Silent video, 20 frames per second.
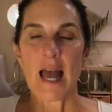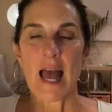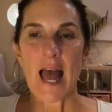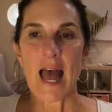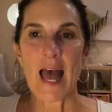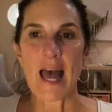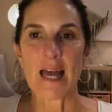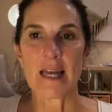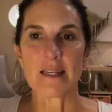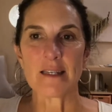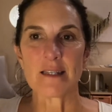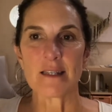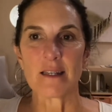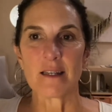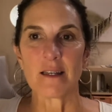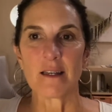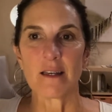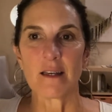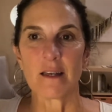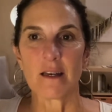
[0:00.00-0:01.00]
and
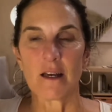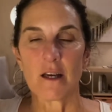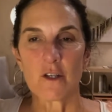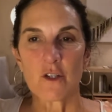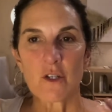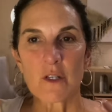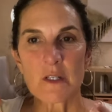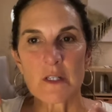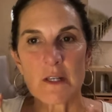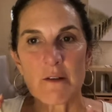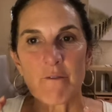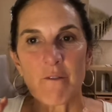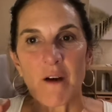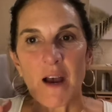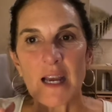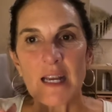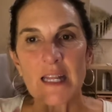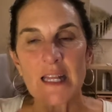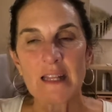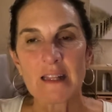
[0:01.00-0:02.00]
just
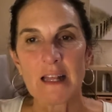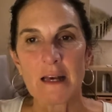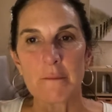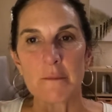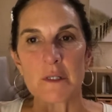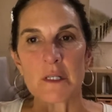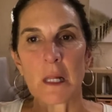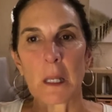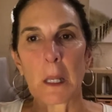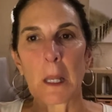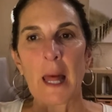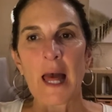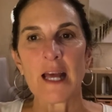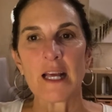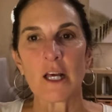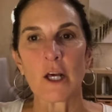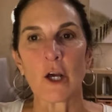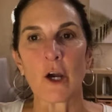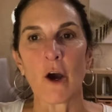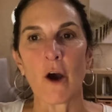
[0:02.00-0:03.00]
inviting them to
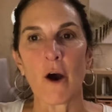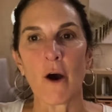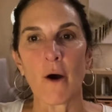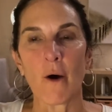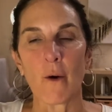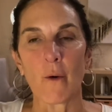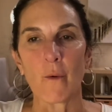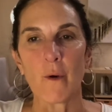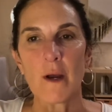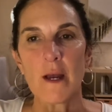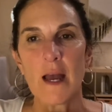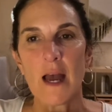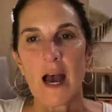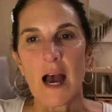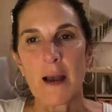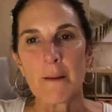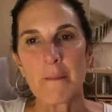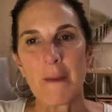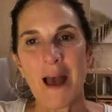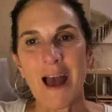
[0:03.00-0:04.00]
let go
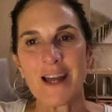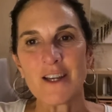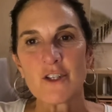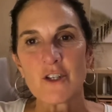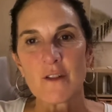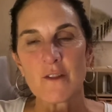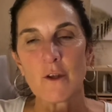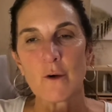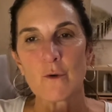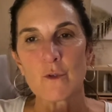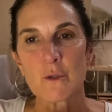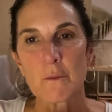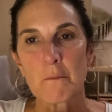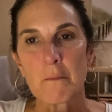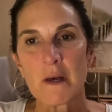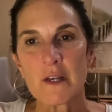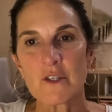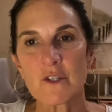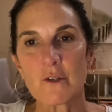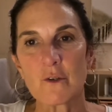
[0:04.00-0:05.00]
Imagine those
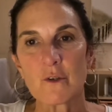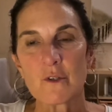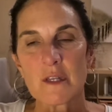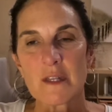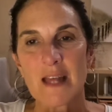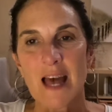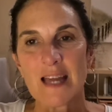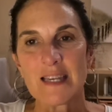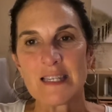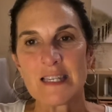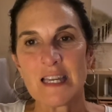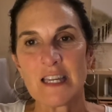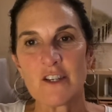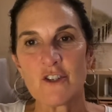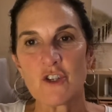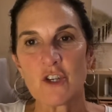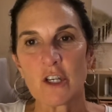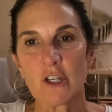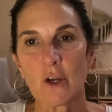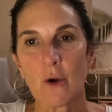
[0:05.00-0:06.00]
muscles and that
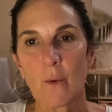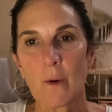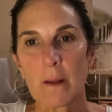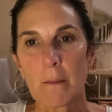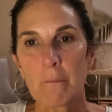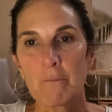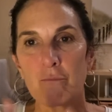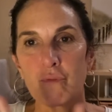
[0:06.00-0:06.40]
tension going